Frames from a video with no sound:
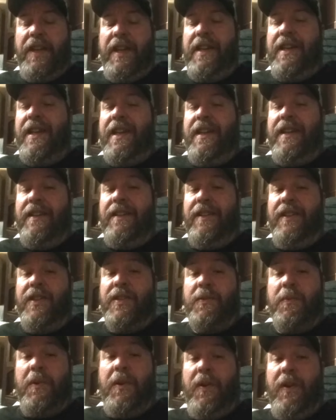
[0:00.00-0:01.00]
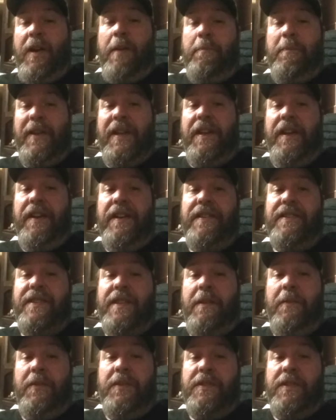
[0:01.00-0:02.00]
And he needed this rear end because
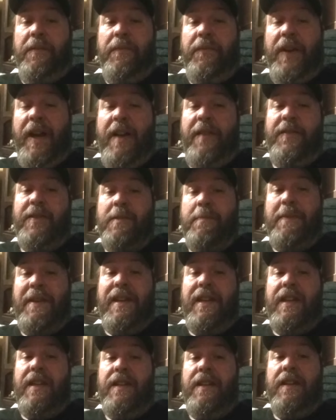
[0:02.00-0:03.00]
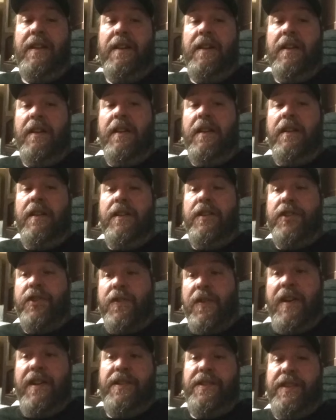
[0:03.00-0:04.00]
it was a 5-speed
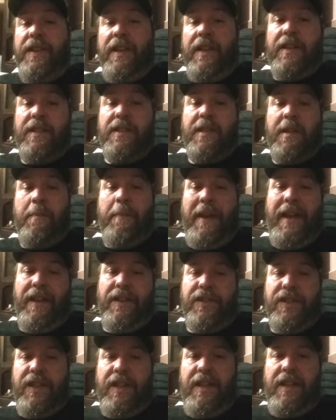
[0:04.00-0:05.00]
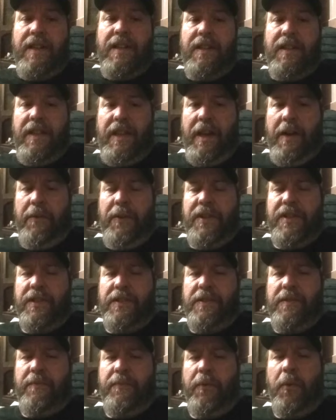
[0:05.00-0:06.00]
straight 6 Comanche, which
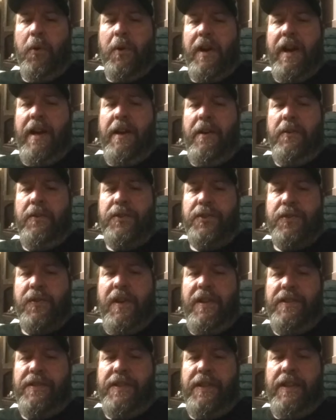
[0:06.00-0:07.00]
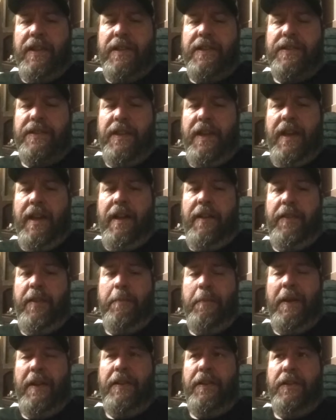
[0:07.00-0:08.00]
is a 4.0 straight 6.
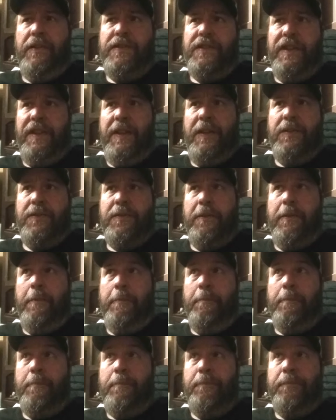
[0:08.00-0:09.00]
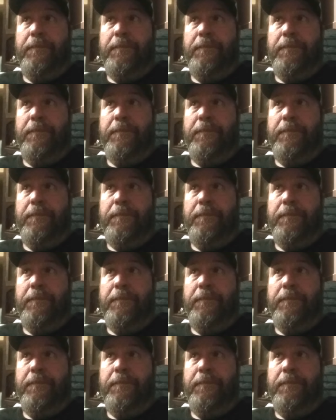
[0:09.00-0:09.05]
They made those things from